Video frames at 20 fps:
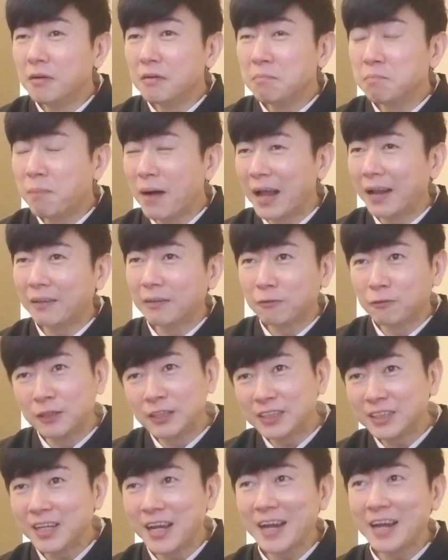But
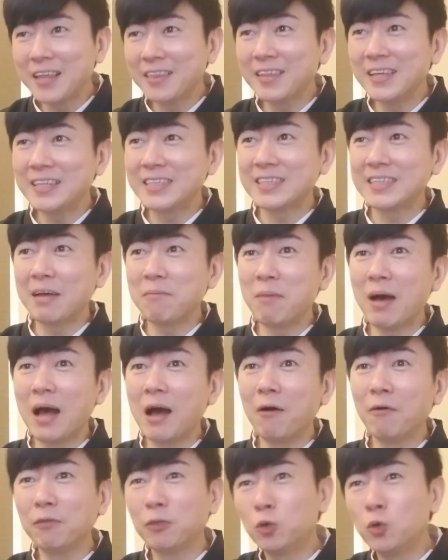Christianity
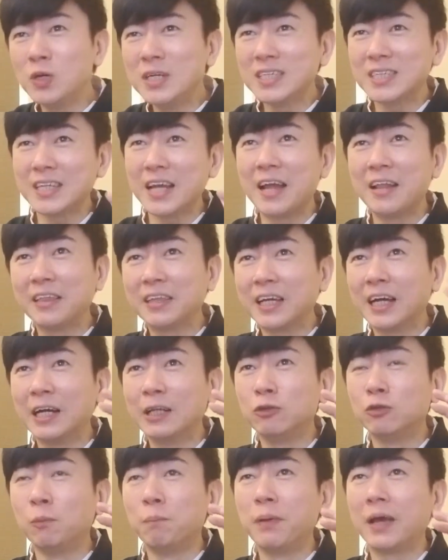somehow twists and
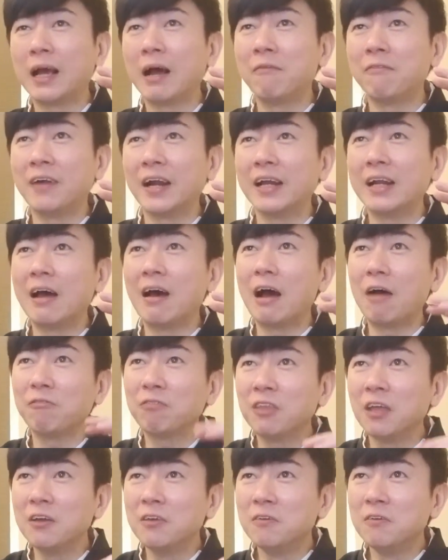turns to become right now,
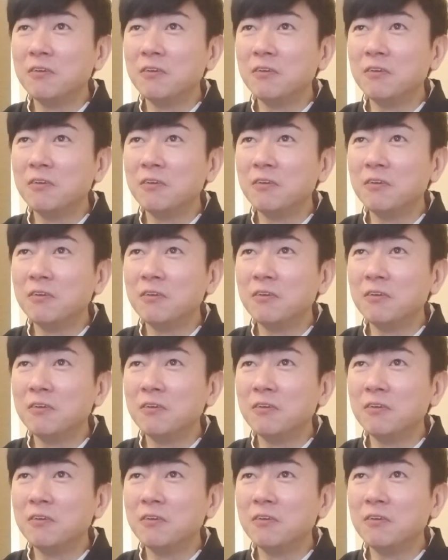after you